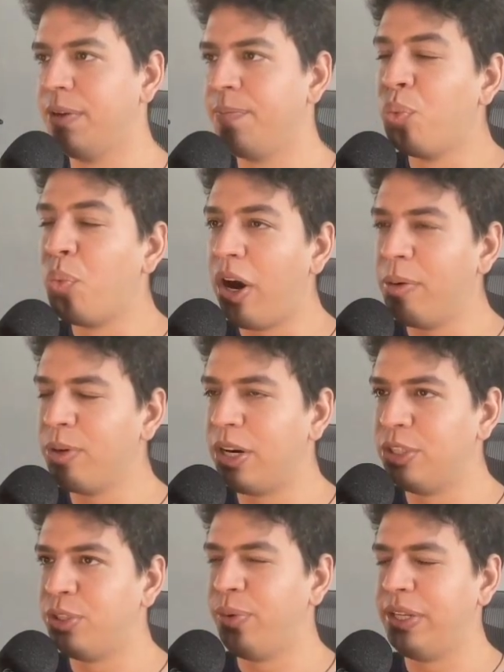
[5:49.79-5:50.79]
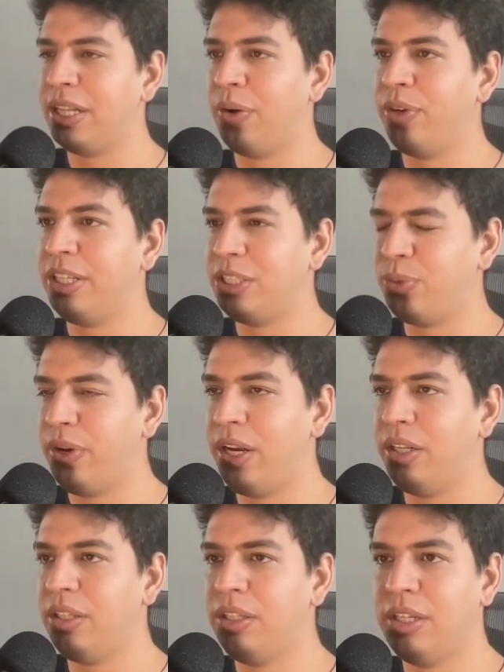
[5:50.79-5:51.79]
What I'm gonna do right now is
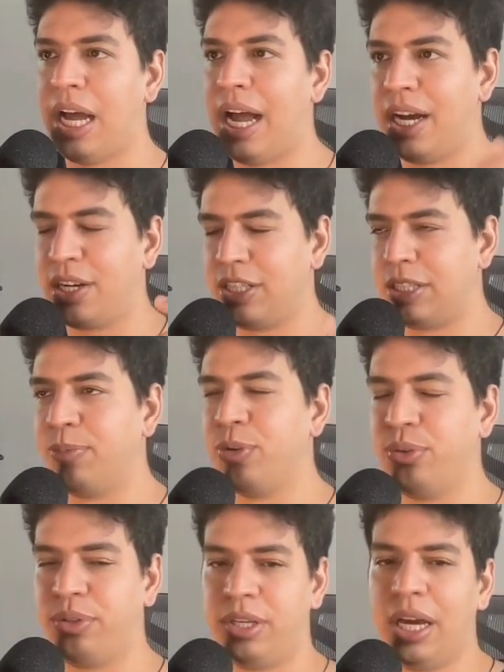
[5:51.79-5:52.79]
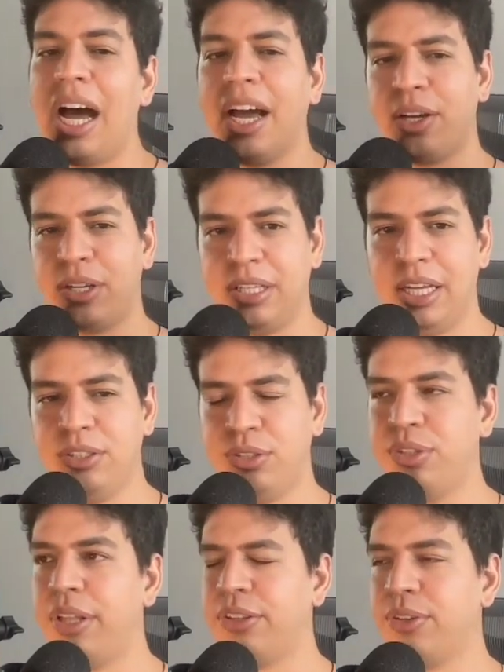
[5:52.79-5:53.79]
create a custom hook. I can
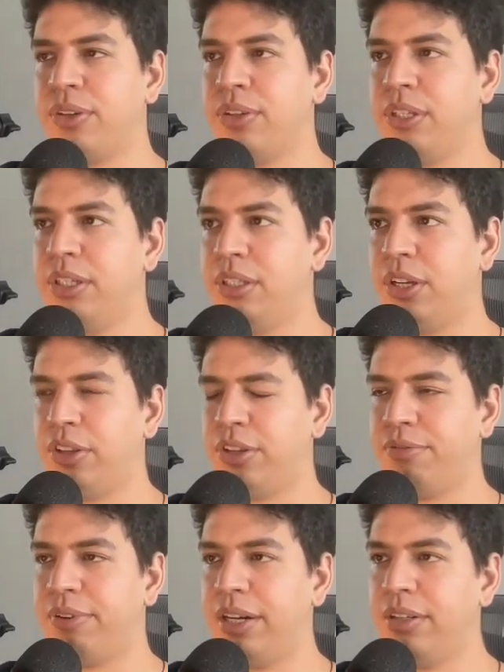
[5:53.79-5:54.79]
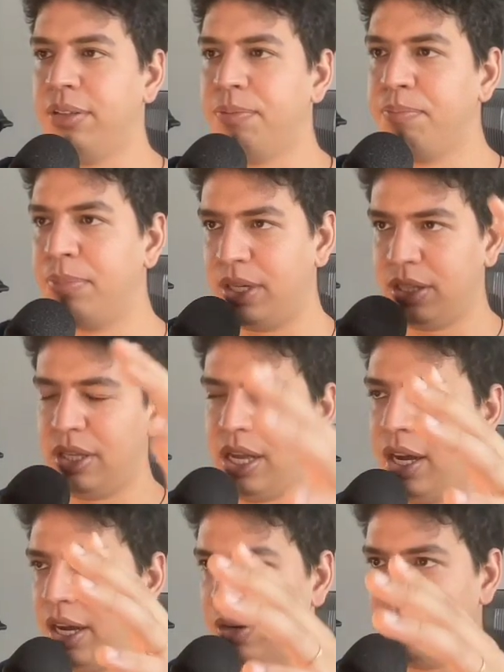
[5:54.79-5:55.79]
do that in another file, but
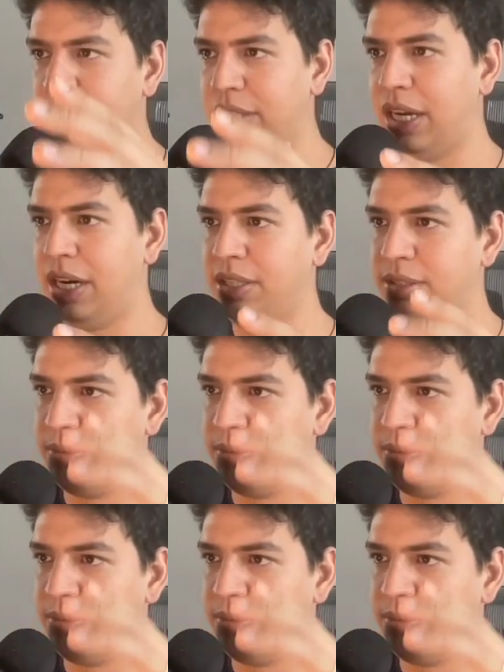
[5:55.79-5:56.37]
I'll just add it